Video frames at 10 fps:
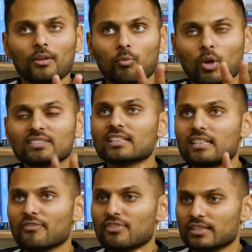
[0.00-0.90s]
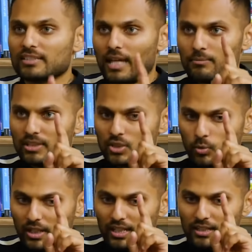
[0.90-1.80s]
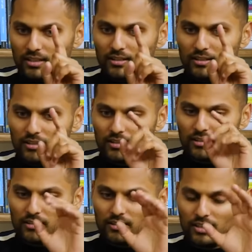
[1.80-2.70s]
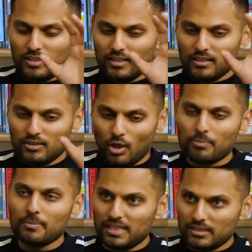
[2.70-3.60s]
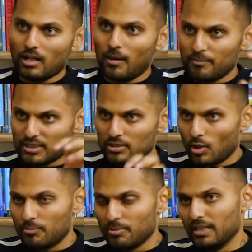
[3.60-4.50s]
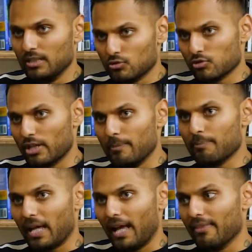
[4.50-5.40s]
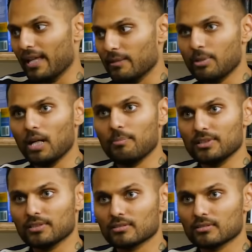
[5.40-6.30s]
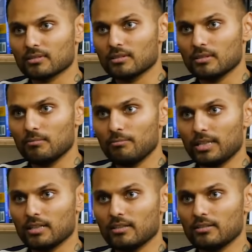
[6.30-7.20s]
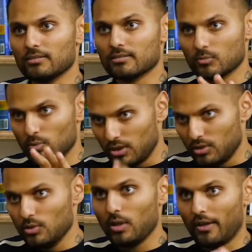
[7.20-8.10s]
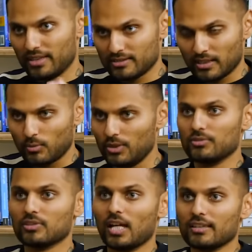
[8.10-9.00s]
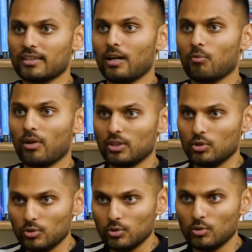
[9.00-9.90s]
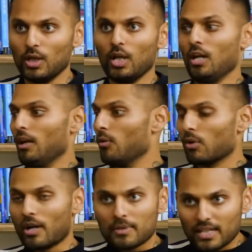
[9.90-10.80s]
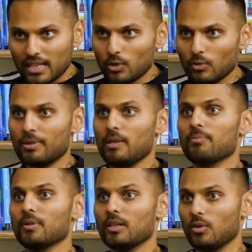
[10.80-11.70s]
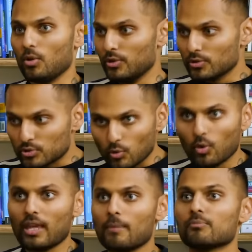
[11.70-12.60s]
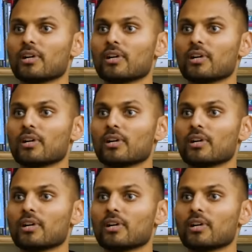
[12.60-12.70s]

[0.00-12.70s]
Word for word: what's the difference then between the dopamine dump, the dopamine drip and then purpose? Because with you having said what you said that when you were able to heal people or you saw that